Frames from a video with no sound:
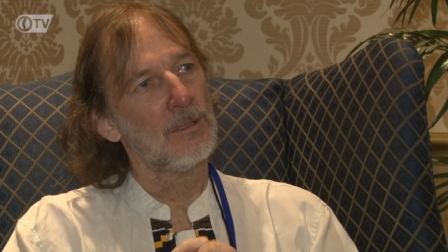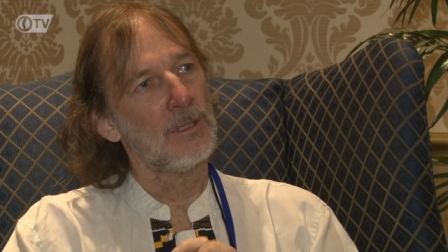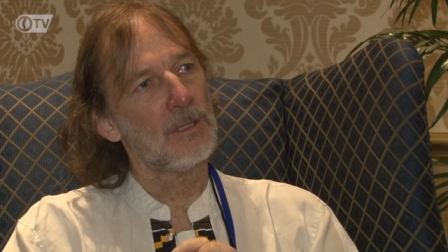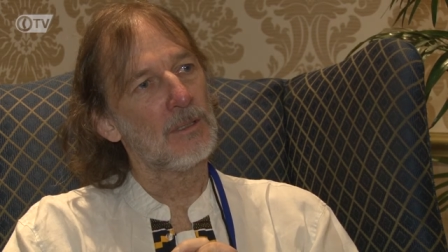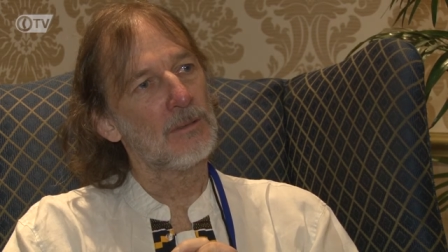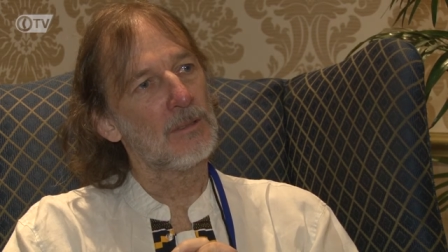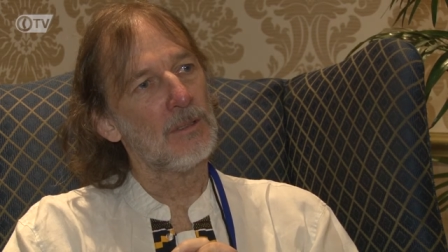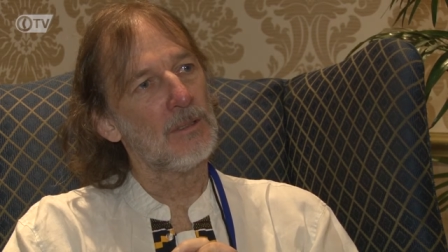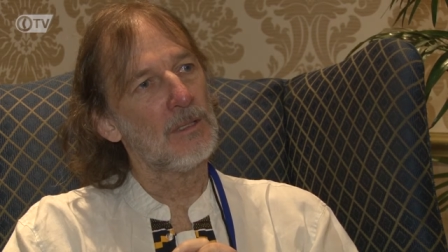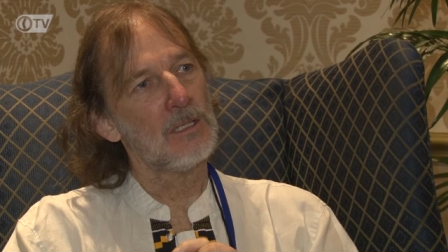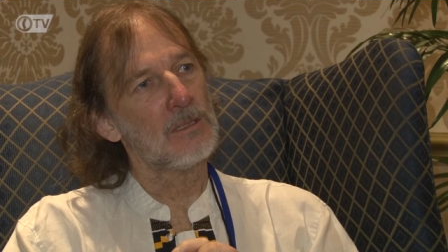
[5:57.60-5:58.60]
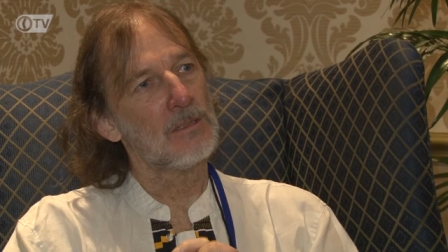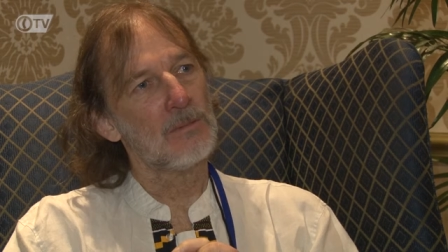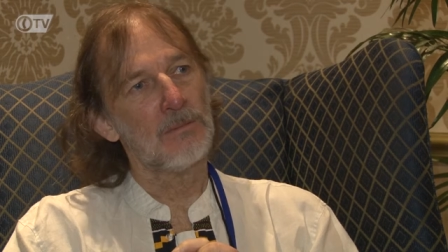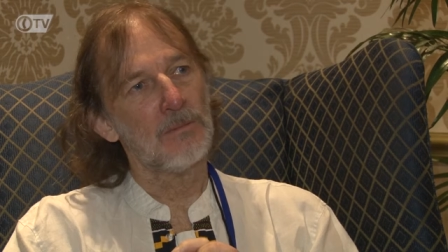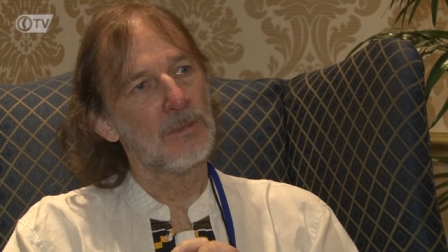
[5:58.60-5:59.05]
Uh,
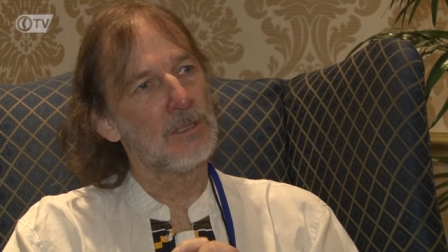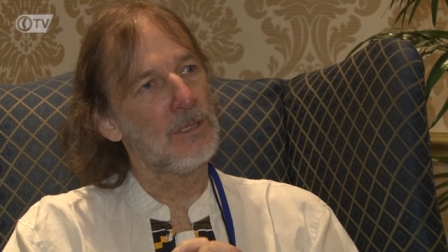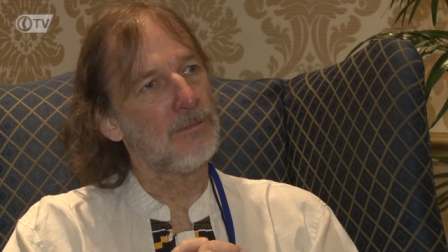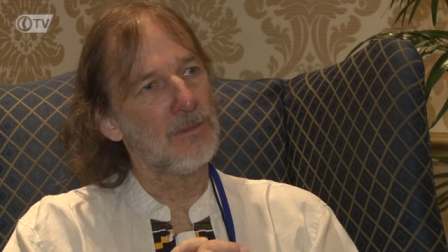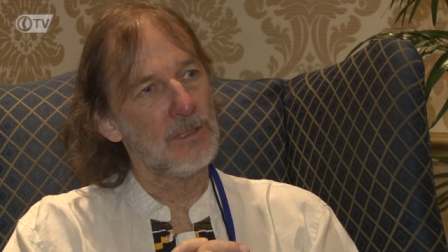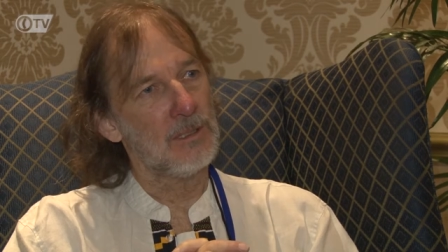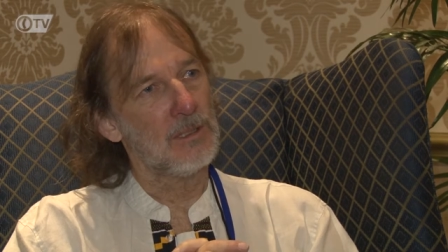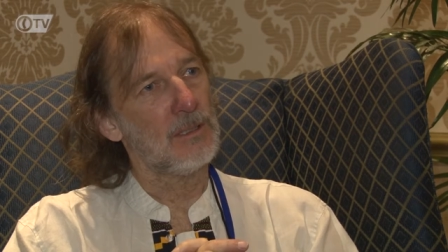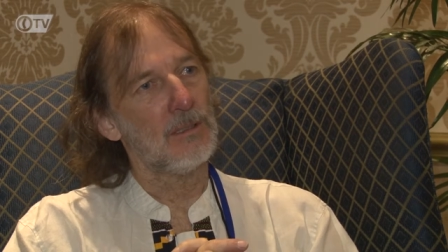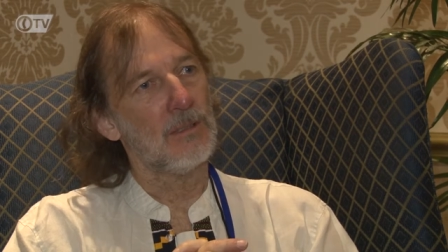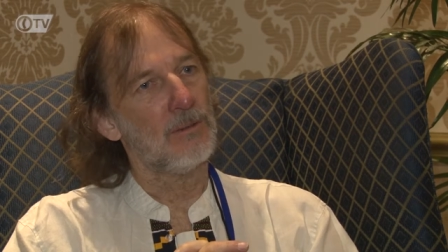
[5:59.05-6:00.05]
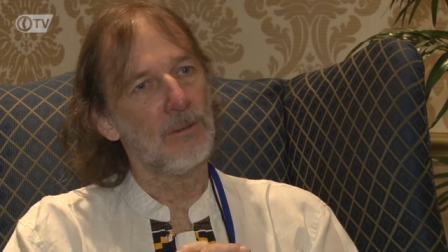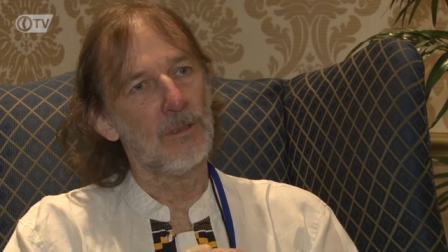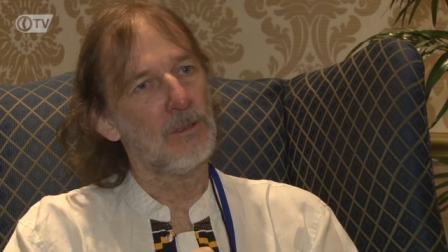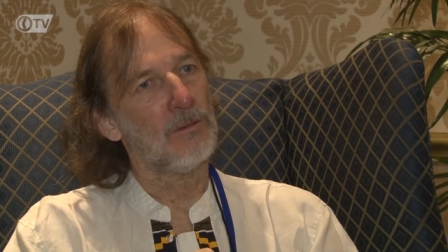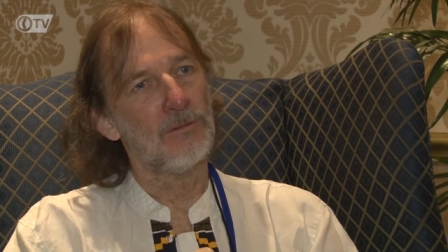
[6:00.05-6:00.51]
there's definitely a
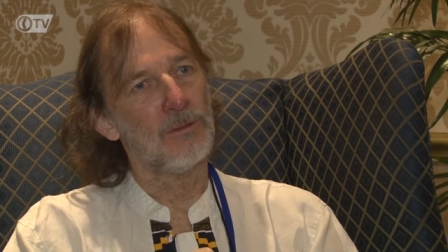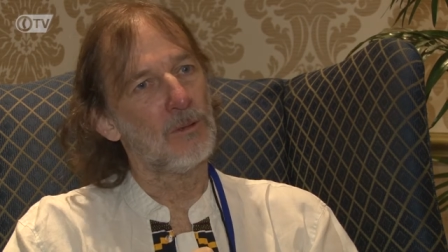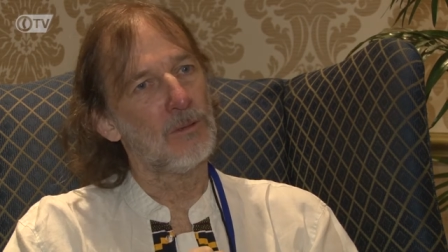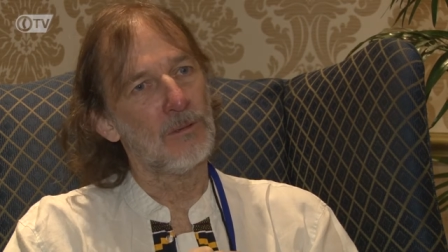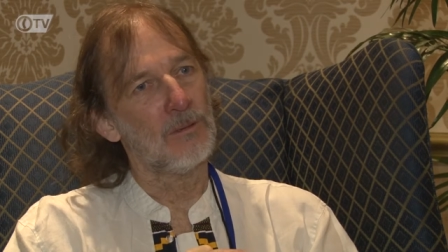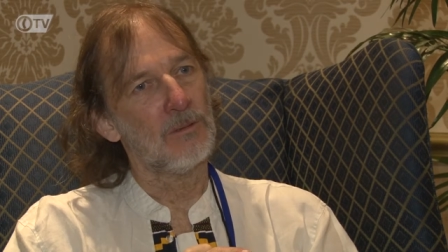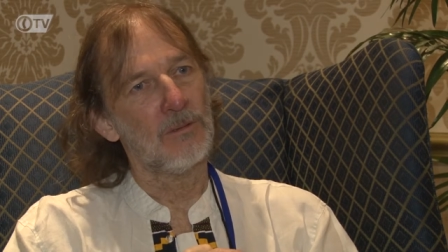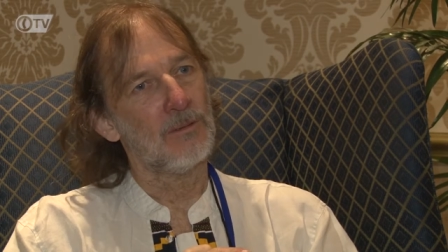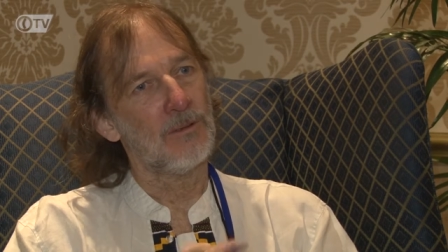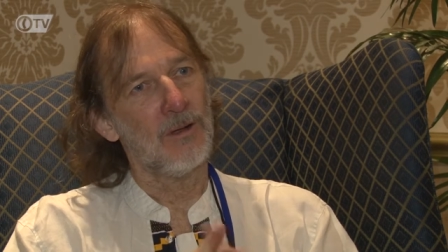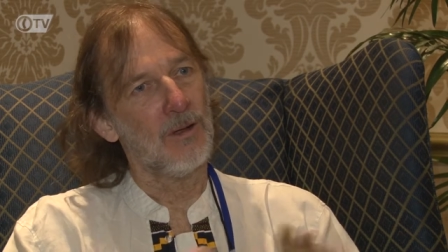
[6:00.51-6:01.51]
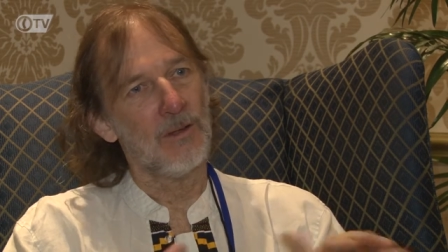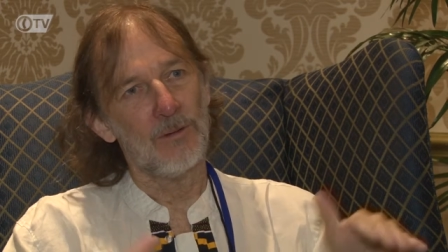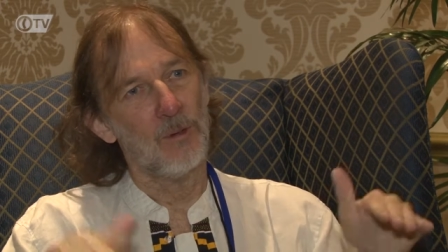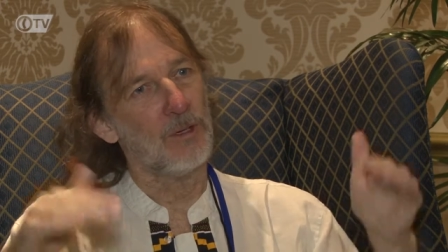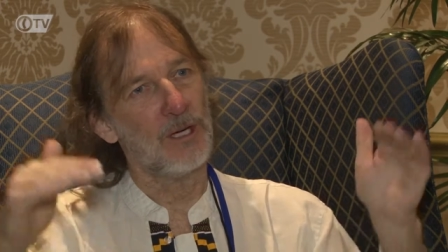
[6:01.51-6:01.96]
role for
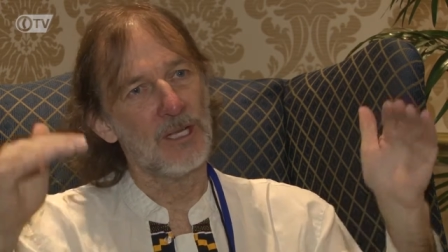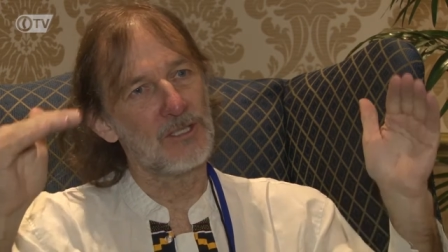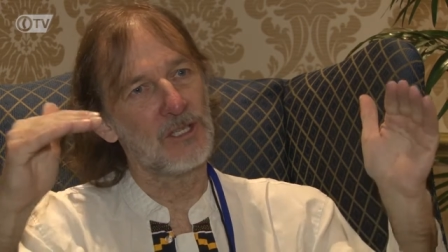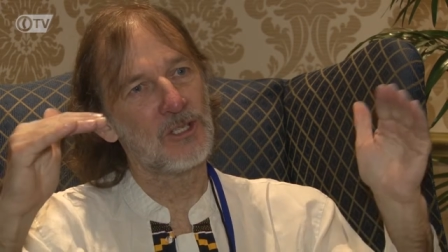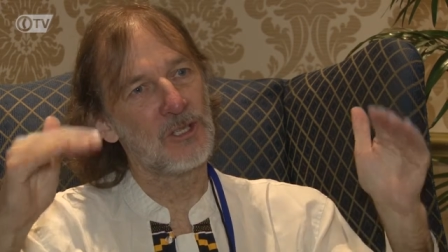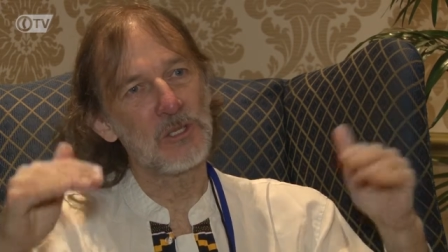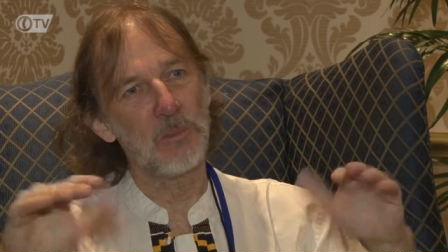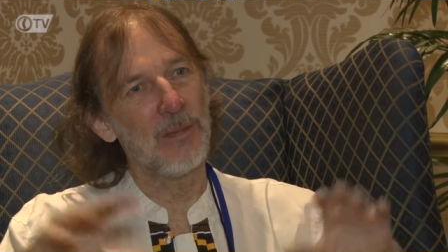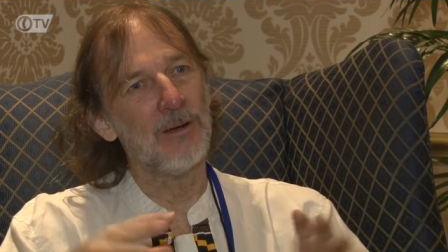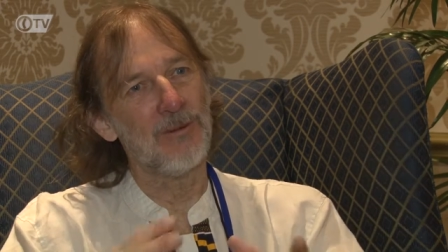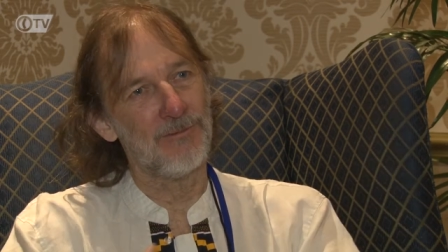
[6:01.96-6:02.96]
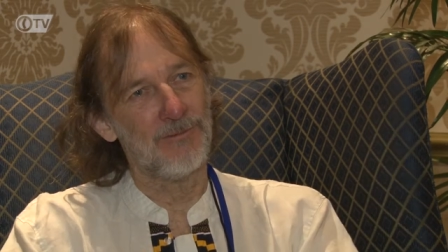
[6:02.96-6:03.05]
organizations above a